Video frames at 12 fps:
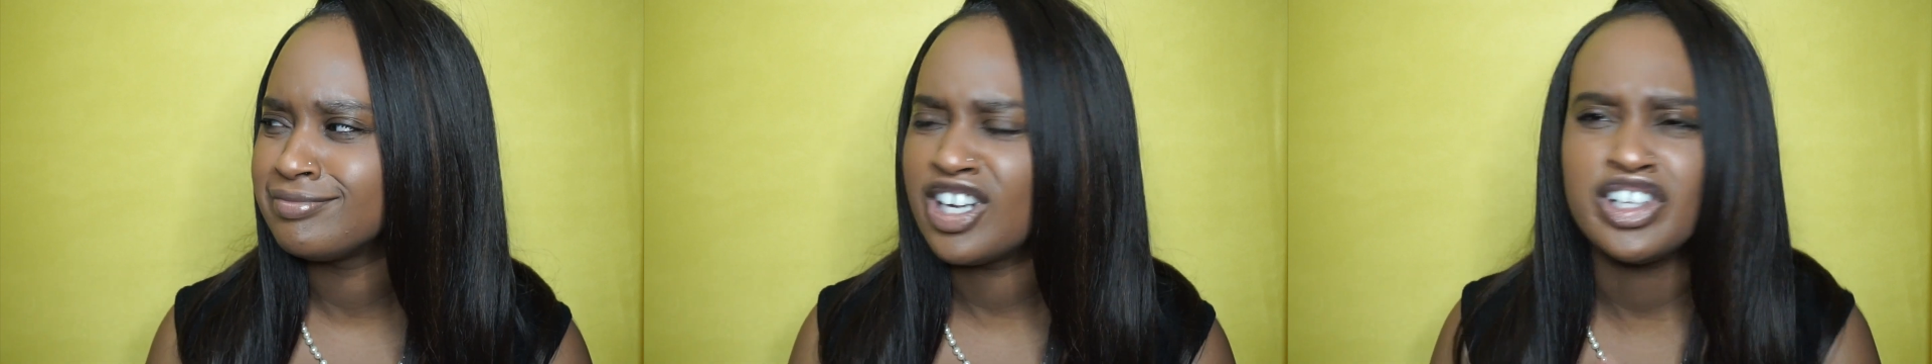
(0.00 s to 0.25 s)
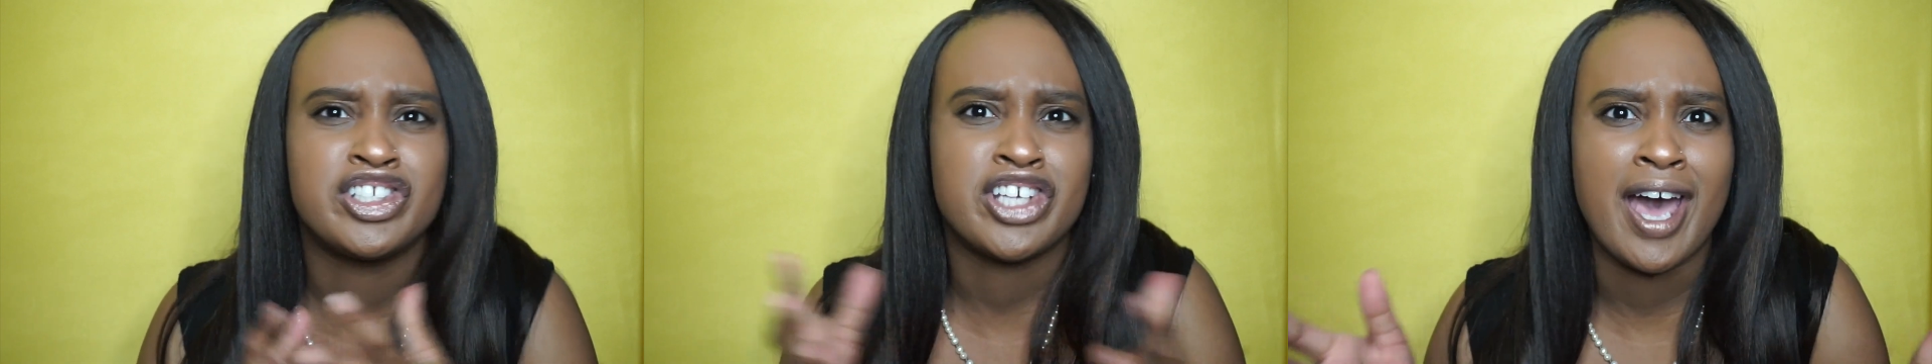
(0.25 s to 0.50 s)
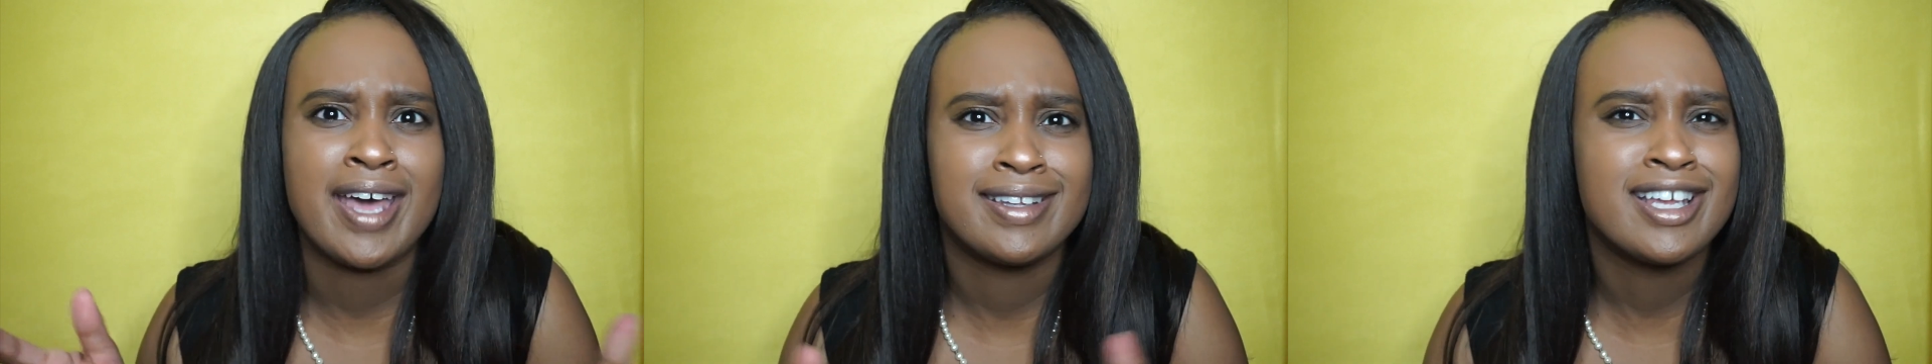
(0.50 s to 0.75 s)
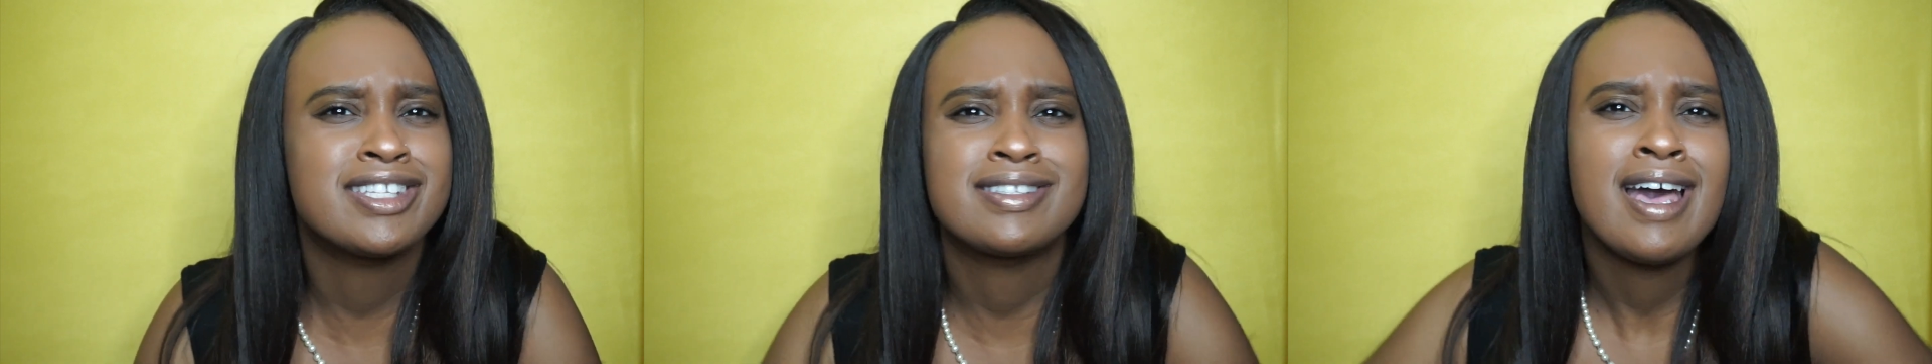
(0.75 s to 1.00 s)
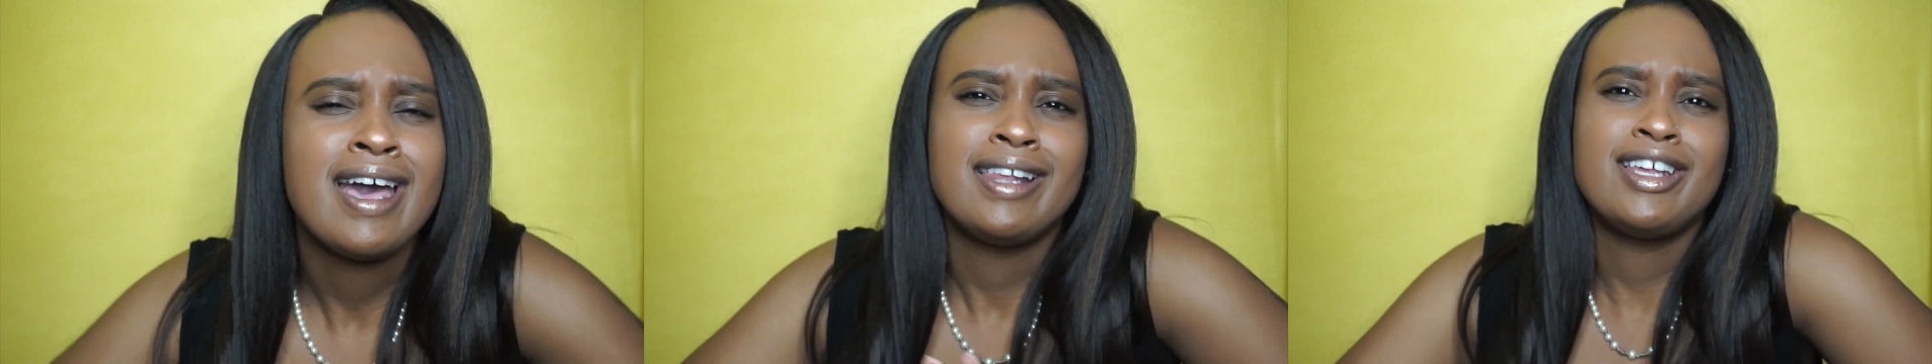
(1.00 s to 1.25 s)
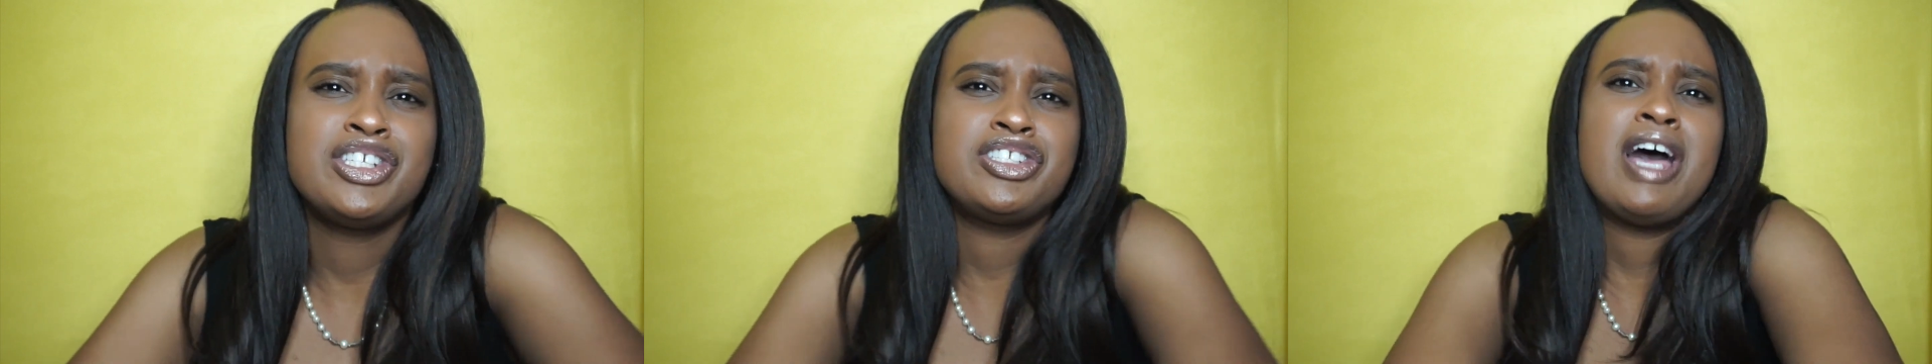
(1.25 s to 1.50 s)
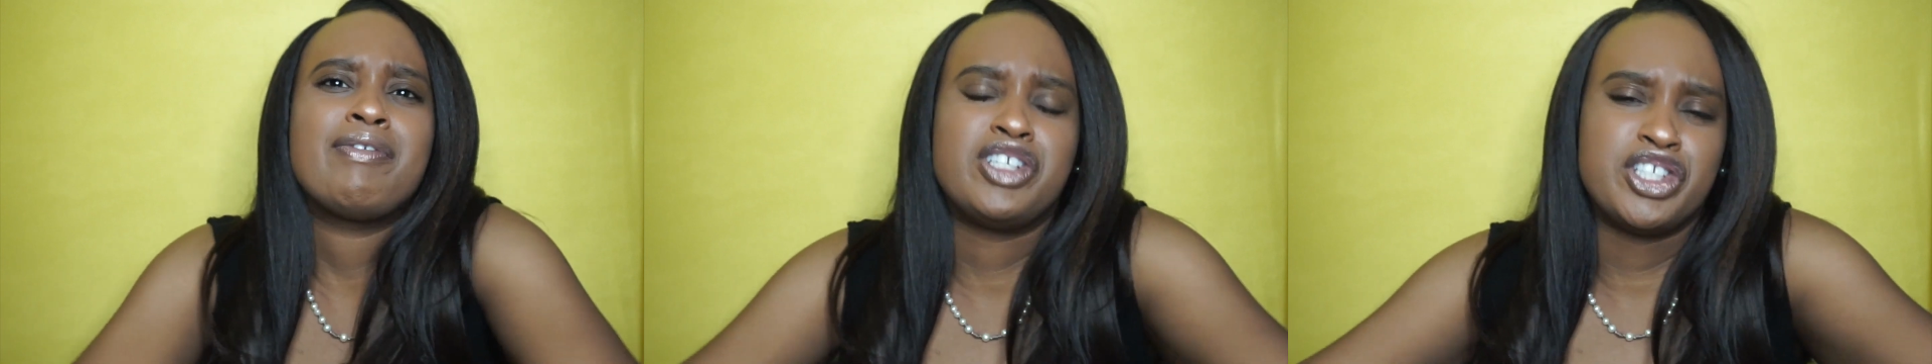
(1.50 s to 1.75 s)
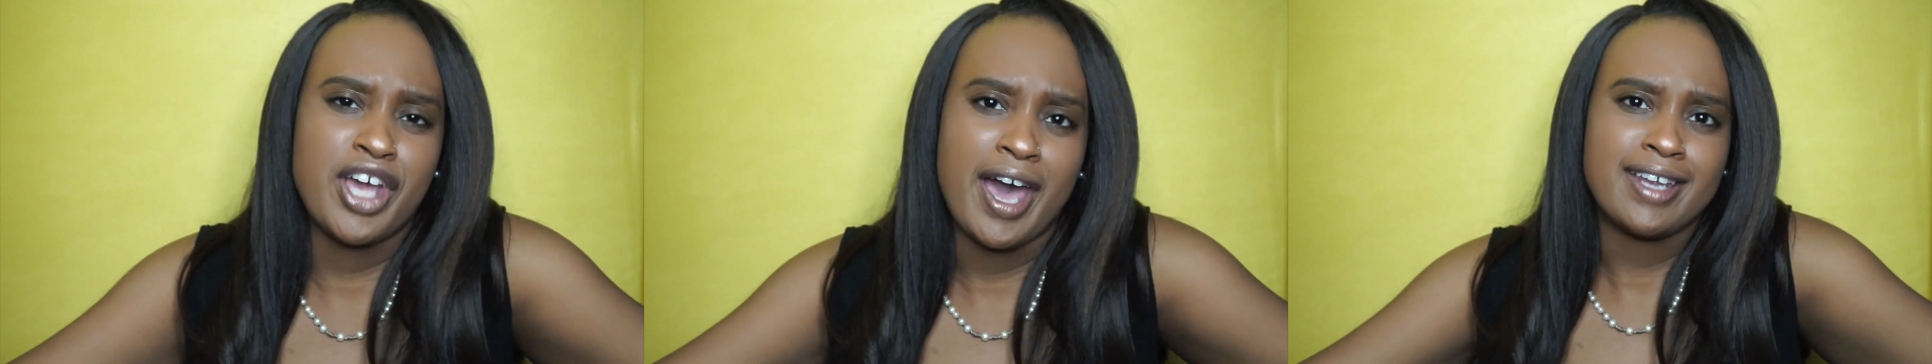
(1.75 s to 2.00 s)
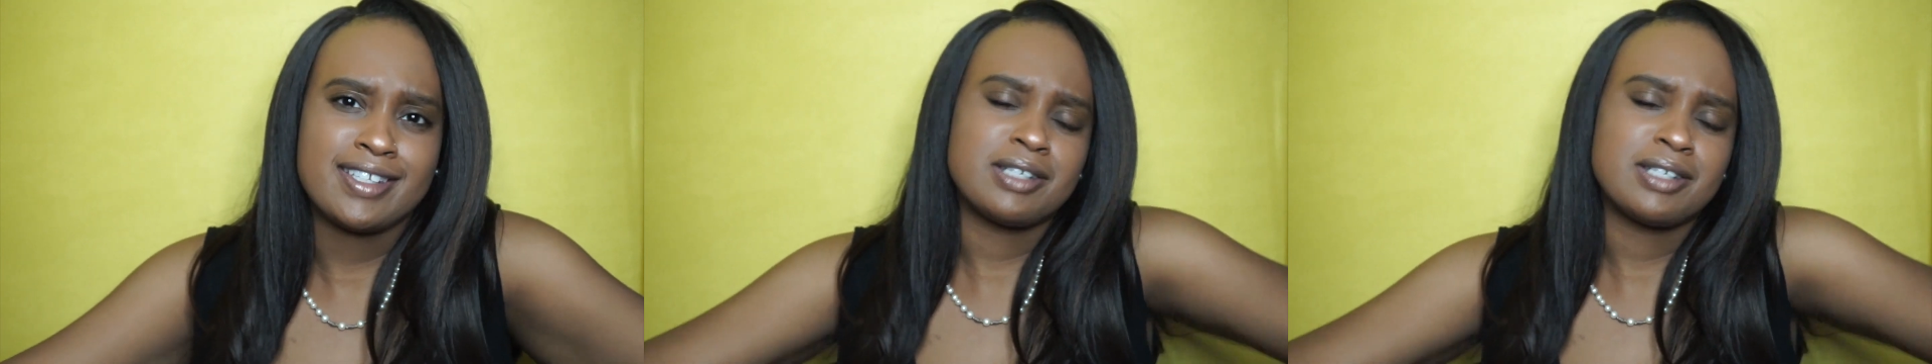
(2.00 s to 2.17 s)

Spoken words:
A chat. Let's just have a chat.